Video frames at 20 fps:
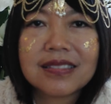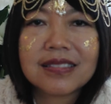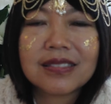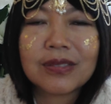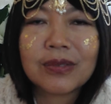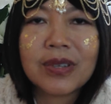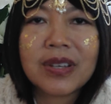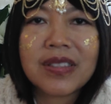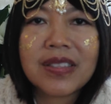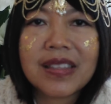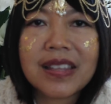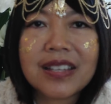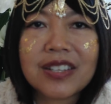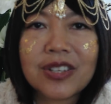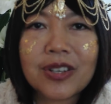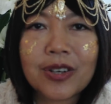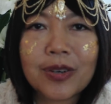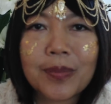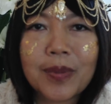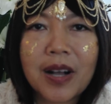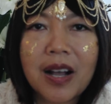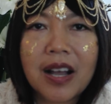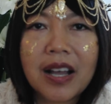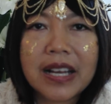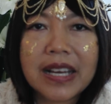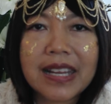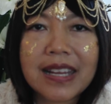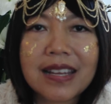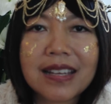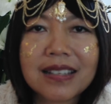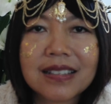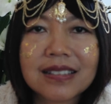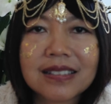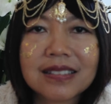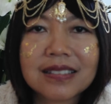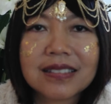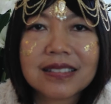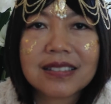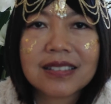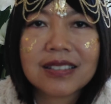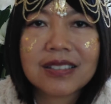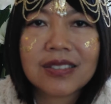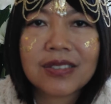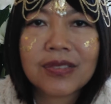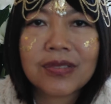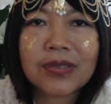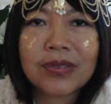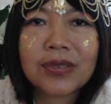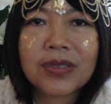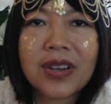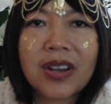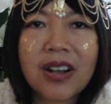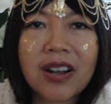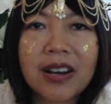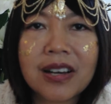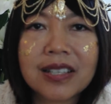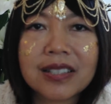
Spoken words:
within your body, through the heart.